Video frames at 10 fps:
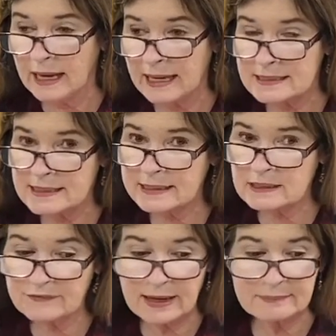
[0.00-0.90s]
And
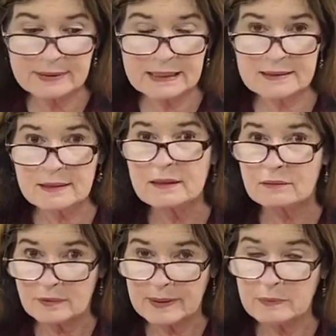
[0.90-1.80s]
sanctified means,
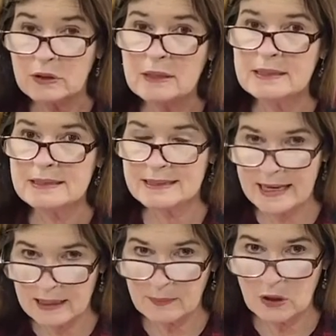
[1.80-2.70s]
remember,
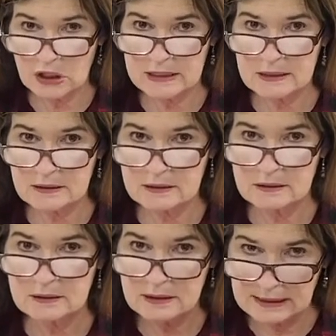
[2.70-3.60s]
set apart.
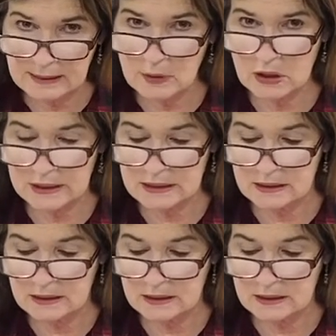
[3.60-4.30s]
Set apart.